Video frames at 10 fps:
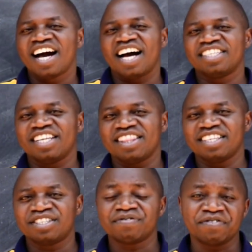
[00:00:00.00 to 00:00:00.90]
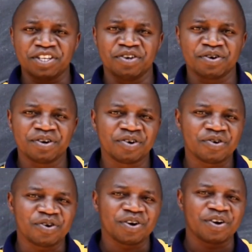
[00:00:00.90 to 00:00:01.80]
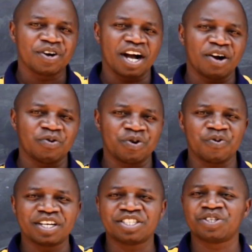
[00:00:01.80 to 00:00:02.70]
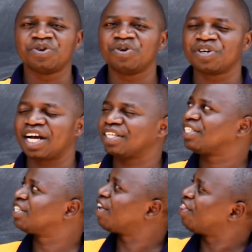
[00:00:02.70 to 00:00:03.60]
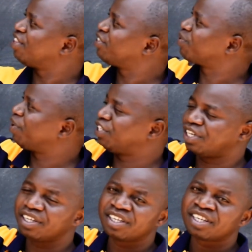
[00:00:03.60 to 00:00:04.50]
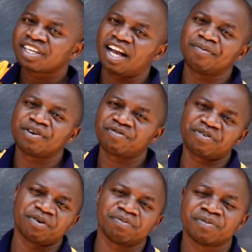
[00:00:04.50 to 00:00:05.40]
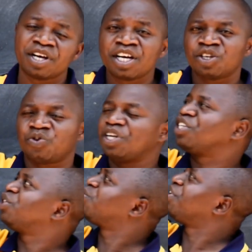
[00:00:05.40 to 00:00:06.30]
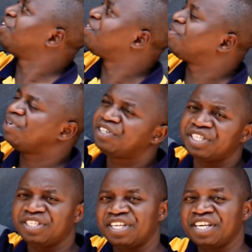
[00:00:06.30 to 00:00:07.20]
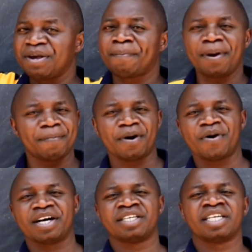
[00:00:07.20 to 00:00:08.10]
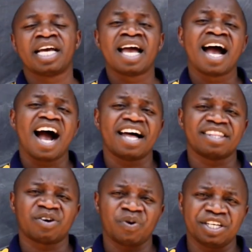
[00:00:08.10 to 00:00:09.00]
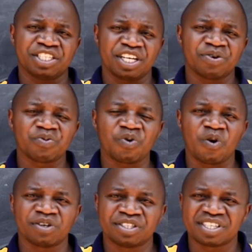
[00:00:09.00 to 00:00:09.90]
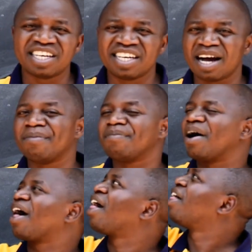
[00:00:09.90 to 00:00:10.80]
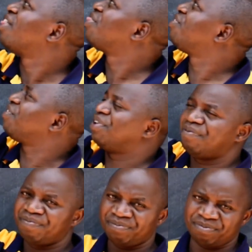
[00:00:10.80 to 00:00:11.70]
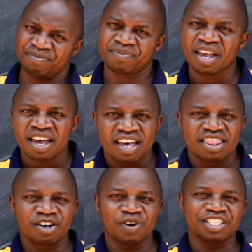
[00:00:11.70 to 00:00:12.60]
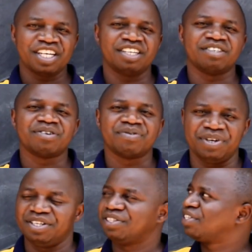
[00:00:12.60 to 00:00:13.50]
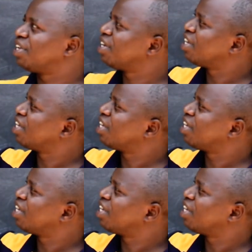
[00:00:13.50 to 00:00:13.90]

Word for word: and in this video we want to look at this question coming from 2023 GCE paper 1 and the question was number 3. The question reads,